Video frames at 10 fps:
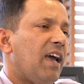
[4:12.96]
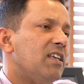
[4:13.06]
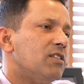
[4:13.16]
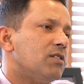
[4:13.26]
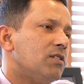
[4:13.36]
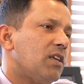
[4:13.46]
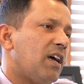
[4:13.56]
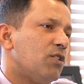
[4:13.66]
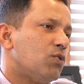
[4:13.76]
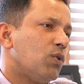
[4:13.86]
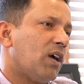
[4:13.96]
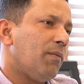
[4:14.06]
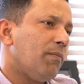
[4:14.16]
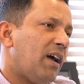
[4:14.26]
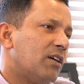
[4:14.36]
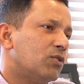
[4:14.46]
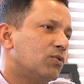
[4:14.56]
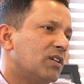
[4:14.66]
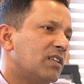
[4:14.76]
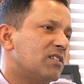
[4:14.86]
as I used to come back
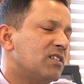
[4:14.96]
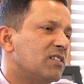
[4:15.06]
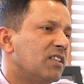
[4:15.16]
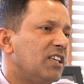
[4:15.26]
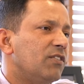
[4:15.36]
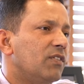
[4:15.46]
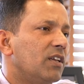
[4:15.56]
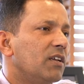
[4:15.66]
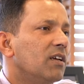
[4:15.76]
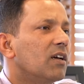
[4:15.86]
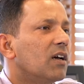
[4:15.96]
to the residence in the evening,